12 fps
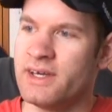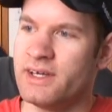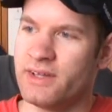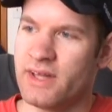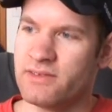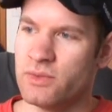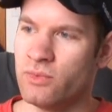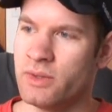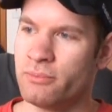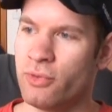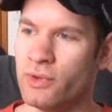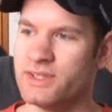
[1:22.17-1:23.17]
It'll have the
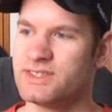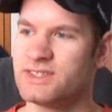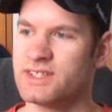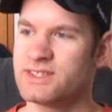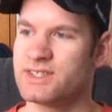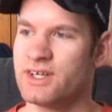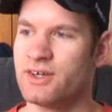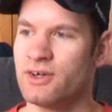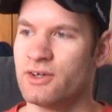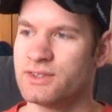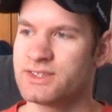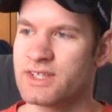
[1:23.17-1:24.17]
1.6
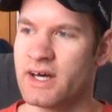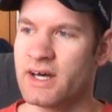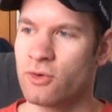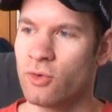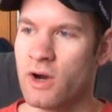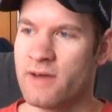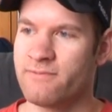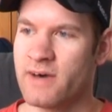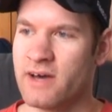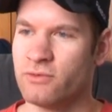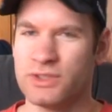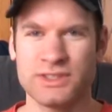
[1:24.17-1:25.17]
gigahertz Core
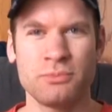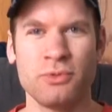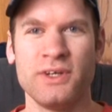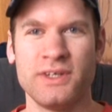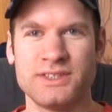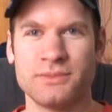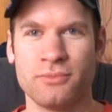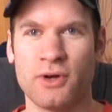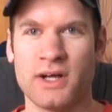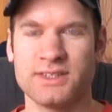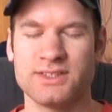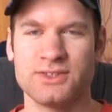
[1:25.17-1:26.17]
i5, which is a pretty decent
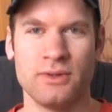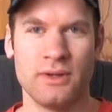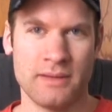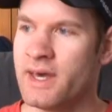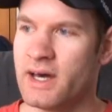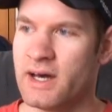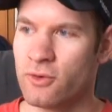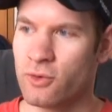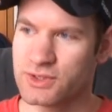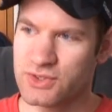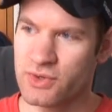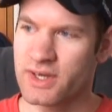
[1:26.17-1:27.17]
processor on. Of
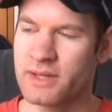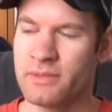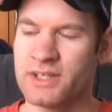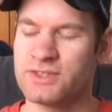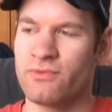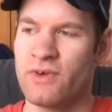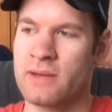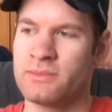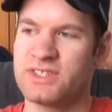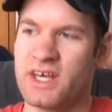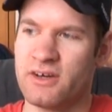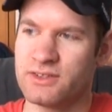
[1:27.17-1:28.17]
course, 2 gigabytes of RAM
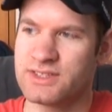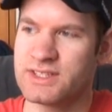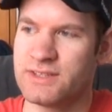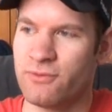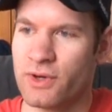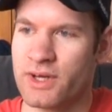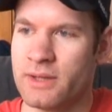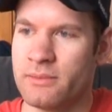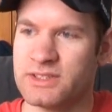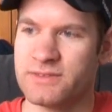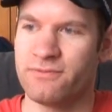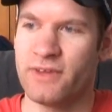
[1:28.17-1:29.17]
standard, 64
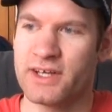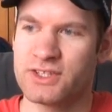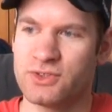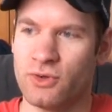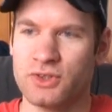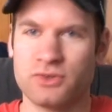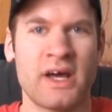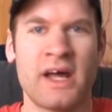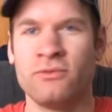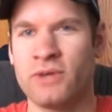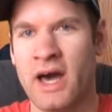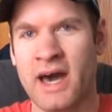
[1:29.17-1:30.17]
gigabytes of flash storage.
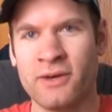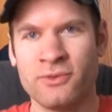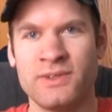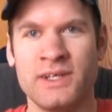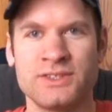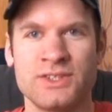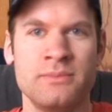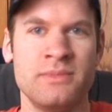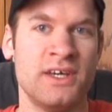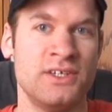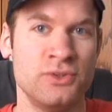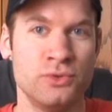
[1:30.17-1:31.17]
I don't think is going to
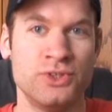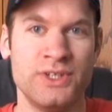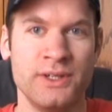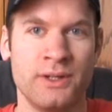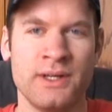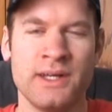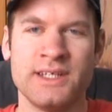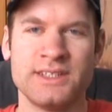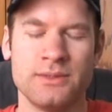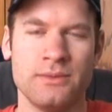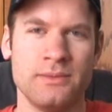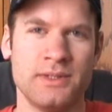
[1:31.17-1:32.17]
be a huge deal,
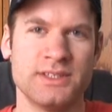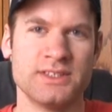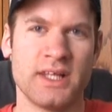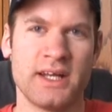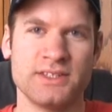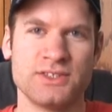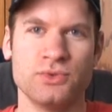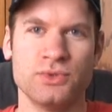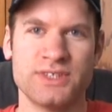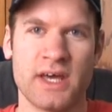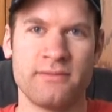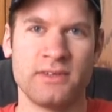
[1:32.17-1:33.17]
simply because a lot of the
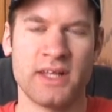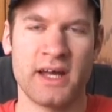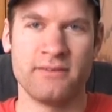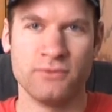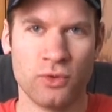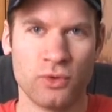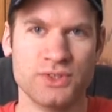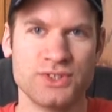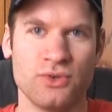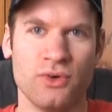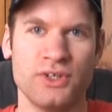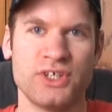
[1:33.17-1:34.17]
schools have a lot of local
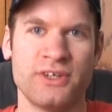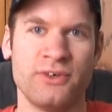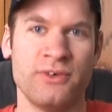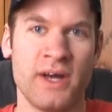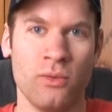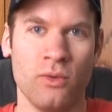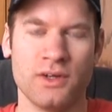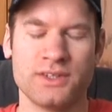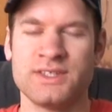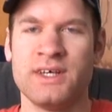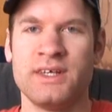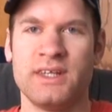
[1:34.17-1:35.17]
storage on their
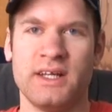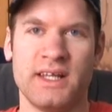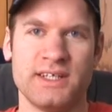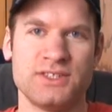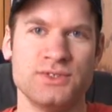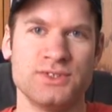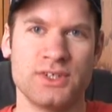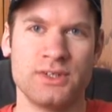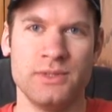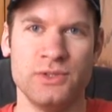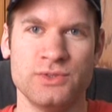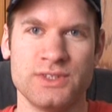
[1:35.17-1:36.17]
networks that a lot of students are going
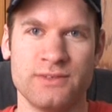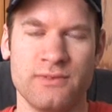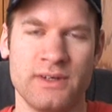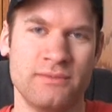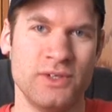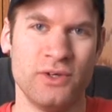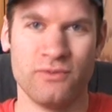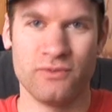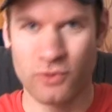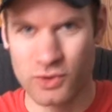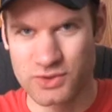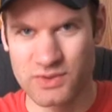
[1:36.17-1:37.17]
to be using.
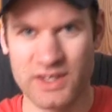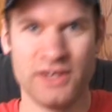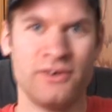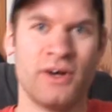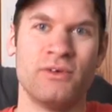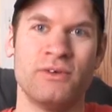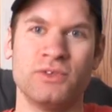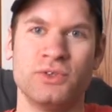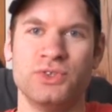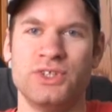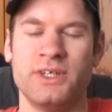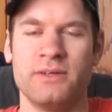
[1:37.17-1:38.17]
Of course, with the internet
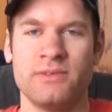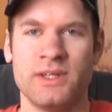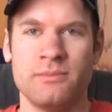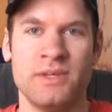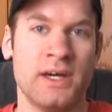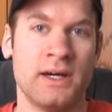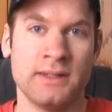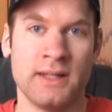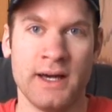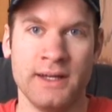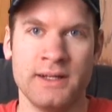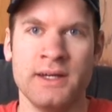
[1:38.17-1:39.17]
revolution and everything being
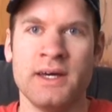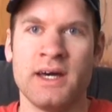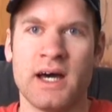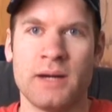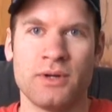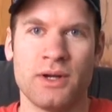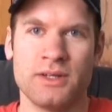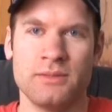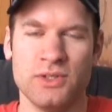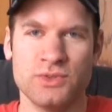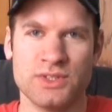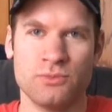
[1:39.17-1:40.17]
online, probably going to
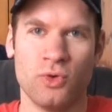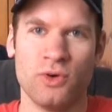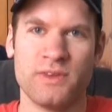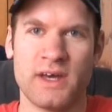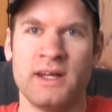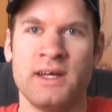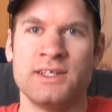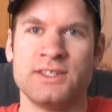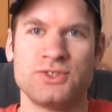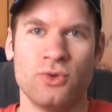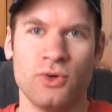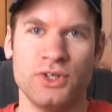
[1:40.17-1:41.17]
be using more of that
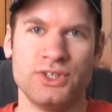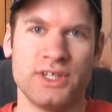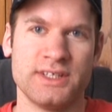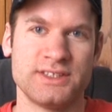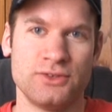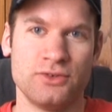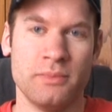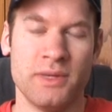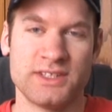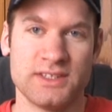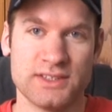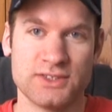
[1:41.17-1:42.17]
storage central
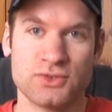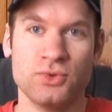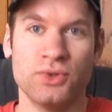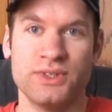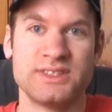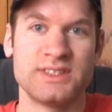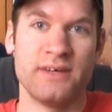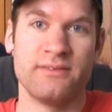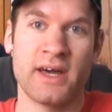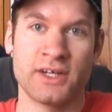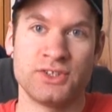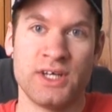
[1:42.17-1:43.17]
based at the school instead of
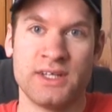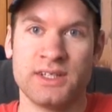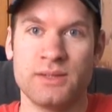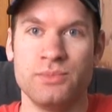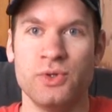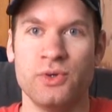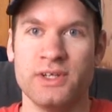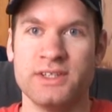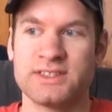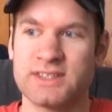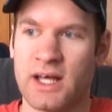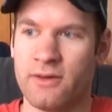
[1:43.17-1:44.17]
actually on the computer
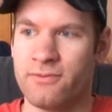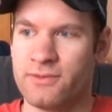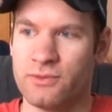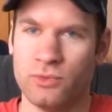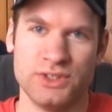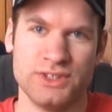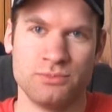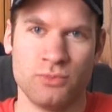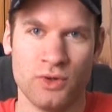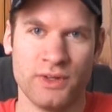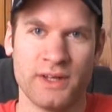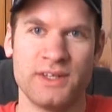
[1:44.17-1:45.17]
itself, which is
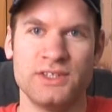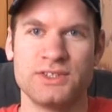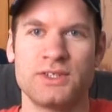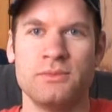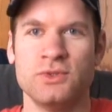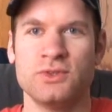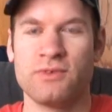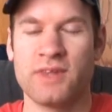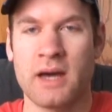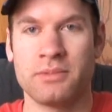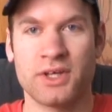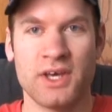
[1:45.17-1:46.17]
more likely just going to be used for
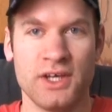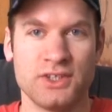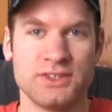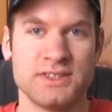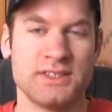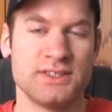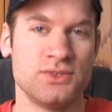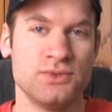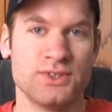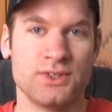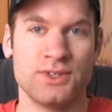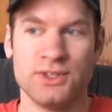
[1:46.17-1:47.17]
the applications that the
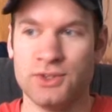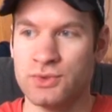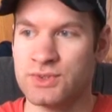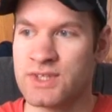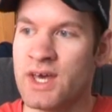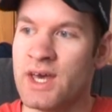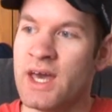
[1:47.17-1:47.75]
students are going to use.